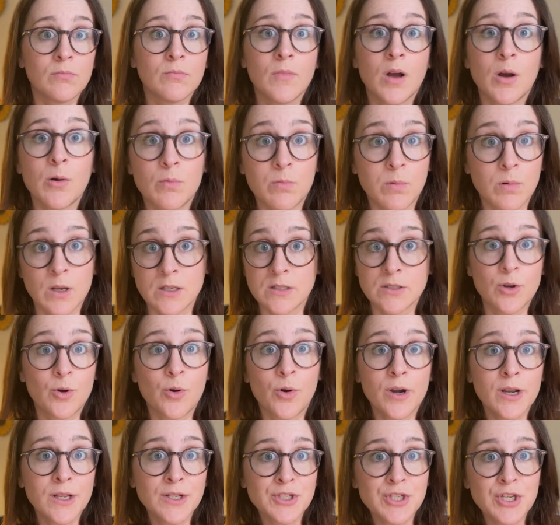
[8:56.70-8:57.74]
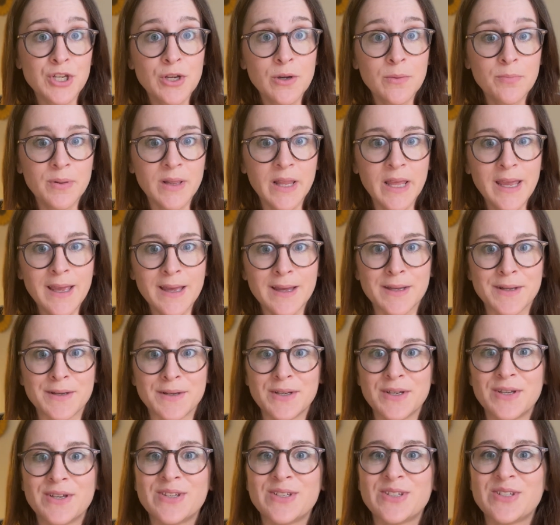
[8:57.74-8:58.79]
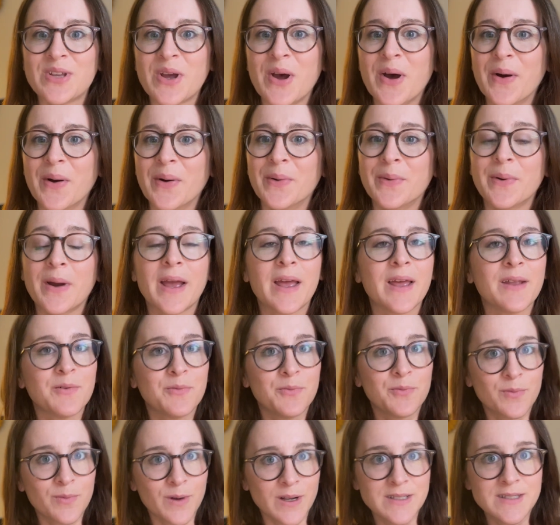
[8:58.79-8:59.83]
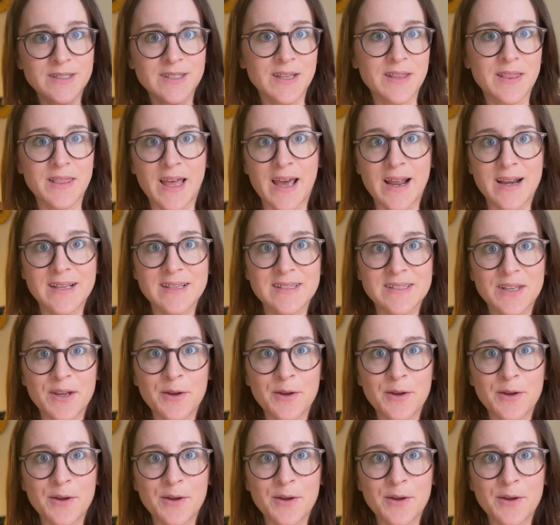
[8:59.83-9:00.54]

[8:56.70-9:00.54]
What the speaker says: was according to your plan. And once that is